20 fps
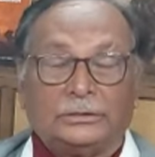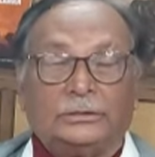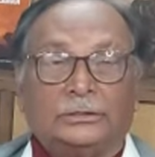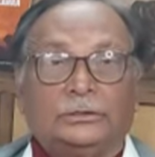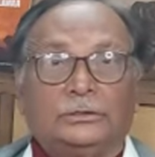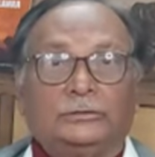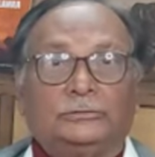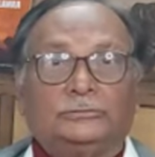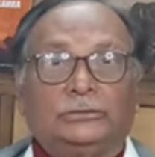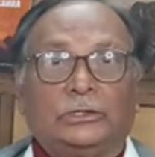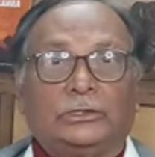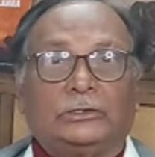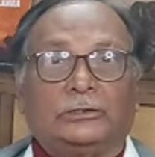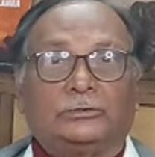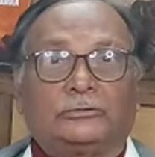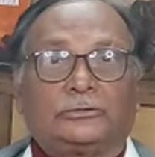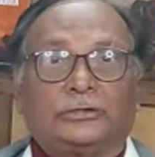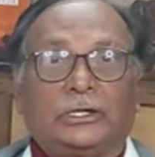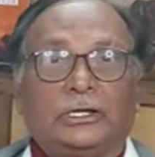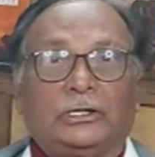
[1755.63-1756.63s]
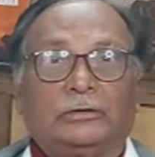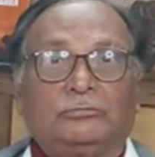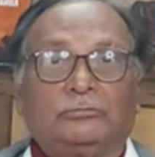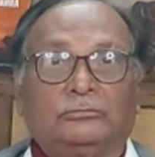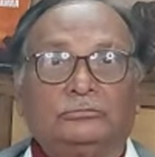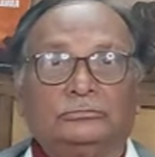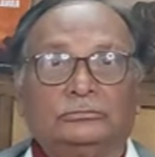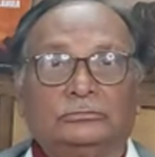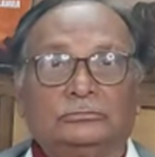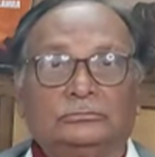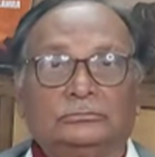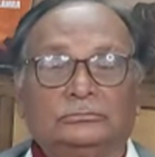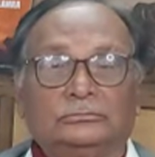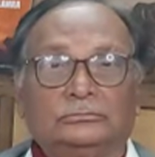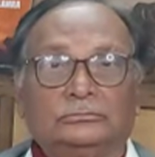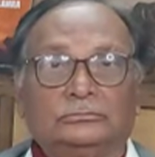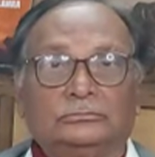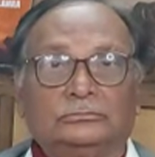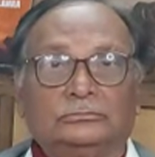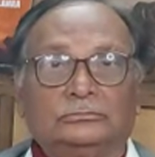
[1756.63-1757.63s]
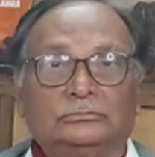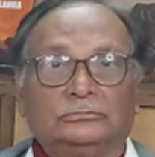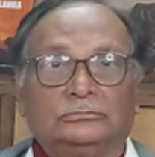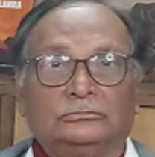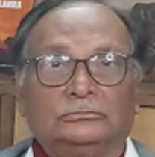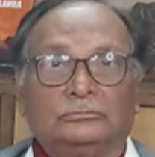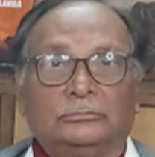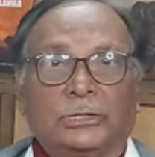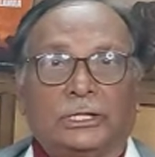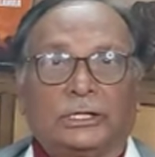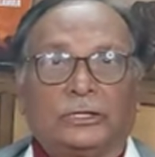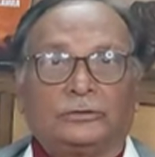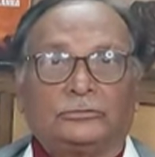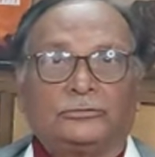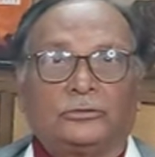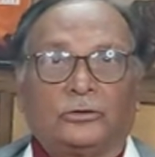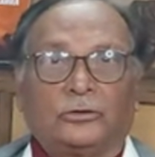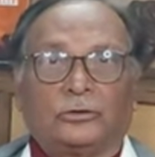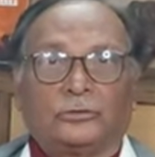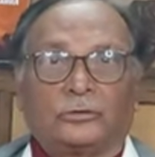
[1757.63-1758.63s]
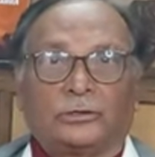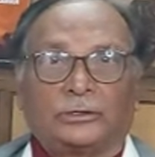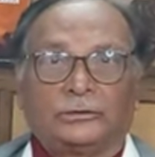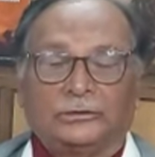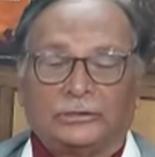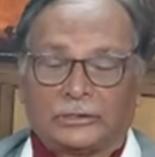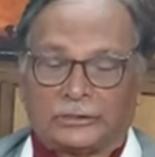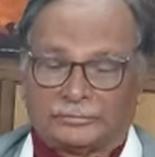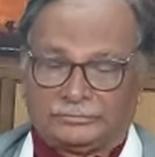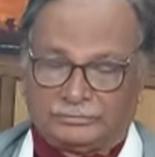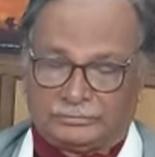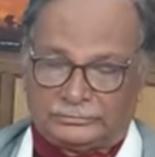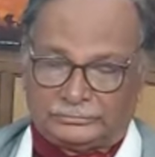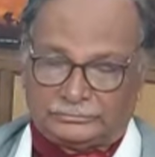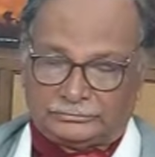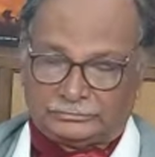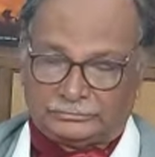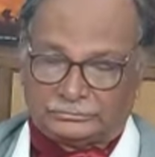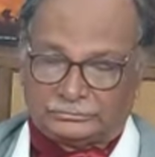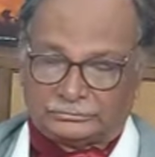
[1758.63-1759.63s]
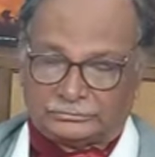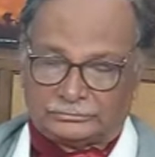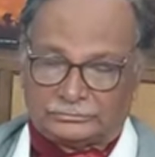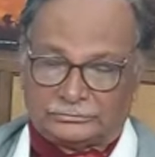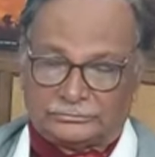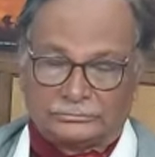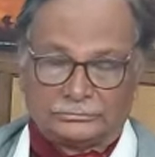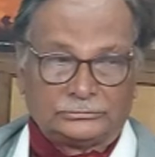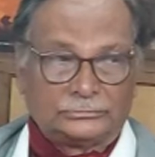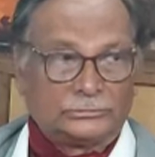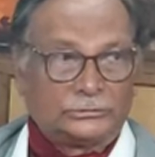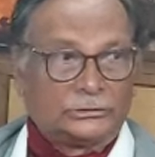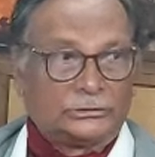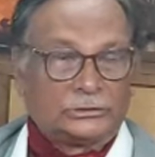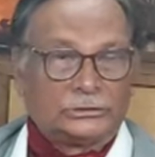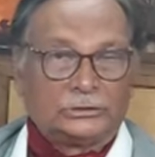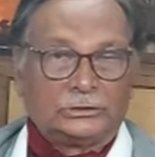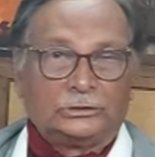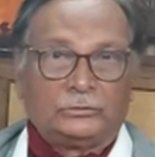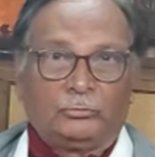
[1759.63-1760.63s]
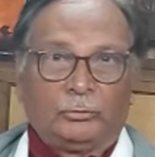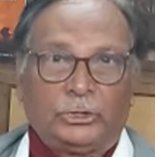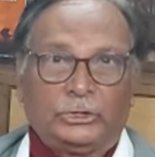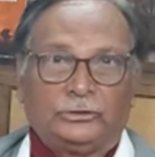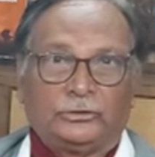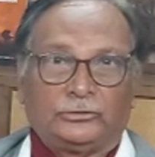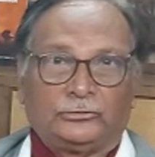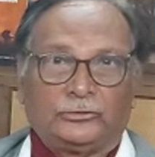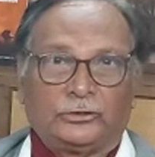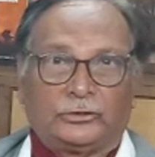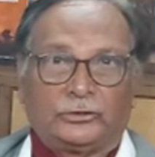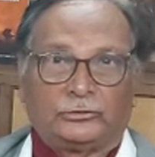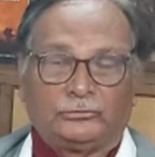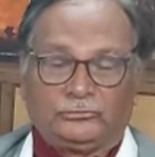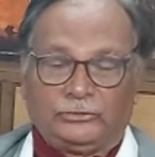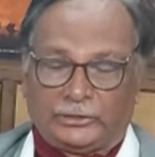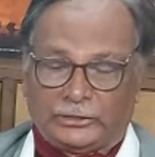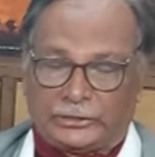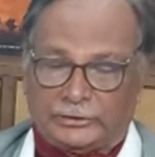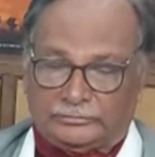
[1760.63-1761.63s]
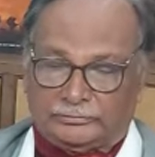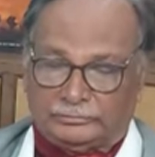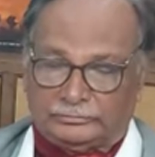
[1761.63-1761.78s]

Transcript: General Sam Manekshaw rings up Major General Jacob,